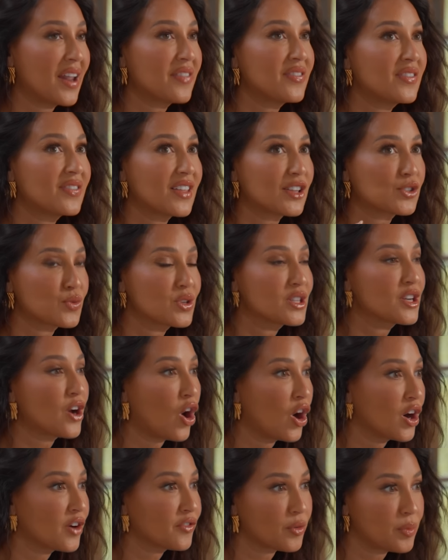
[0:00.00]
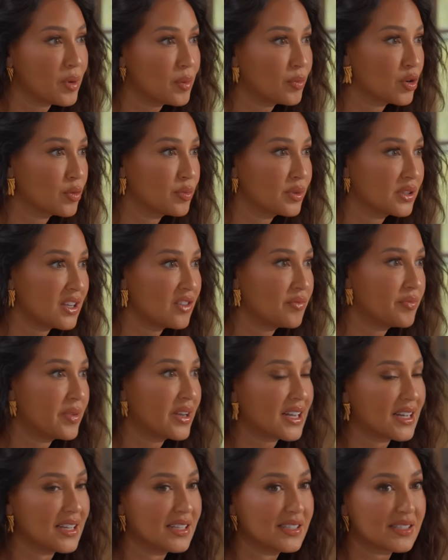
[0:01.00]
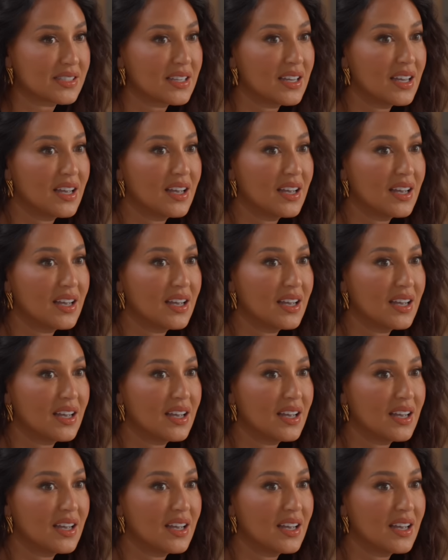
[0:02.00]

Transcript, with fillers: And I think that's really hard for people to believe because